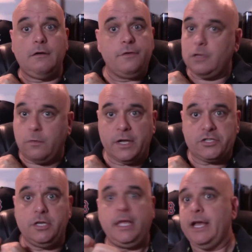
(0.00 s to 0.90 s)
the
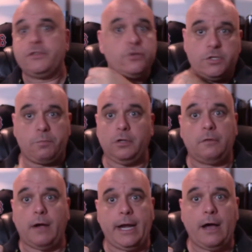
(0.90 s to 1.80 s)
question, the answer, just pull it
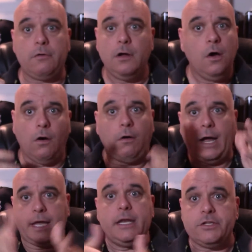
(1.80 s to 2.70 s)
right out, or
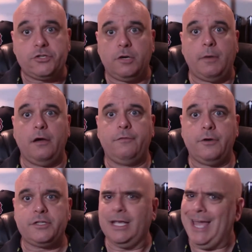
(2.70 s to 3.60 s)
I can insert my own
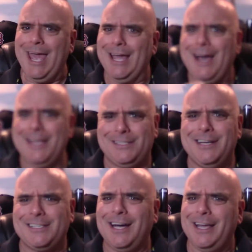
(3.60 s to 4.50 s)
voice saying, hey guys,
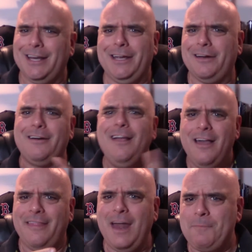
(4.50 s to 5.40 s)
nice guy Eddie here.
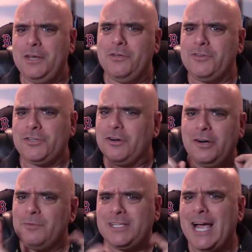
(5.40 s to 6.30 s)
That bit you just
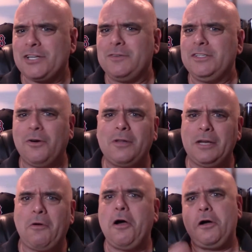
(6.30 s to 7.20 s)
heard was actually
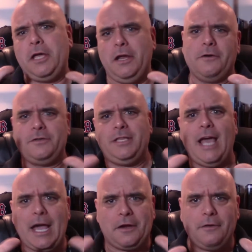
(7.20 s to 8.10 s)
totally wrong. Here is the
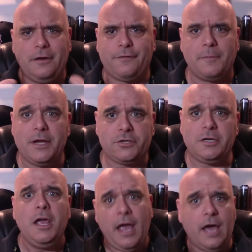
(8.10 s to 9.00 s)
accurate
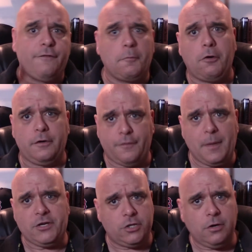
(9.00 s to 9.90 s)
information, and for more
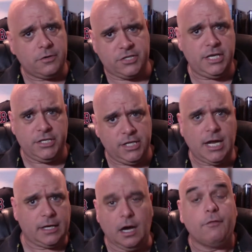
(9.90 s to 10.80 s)
information, go to
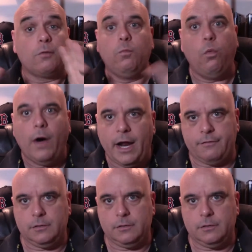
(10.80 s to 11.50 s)
cdc.gov or whatever.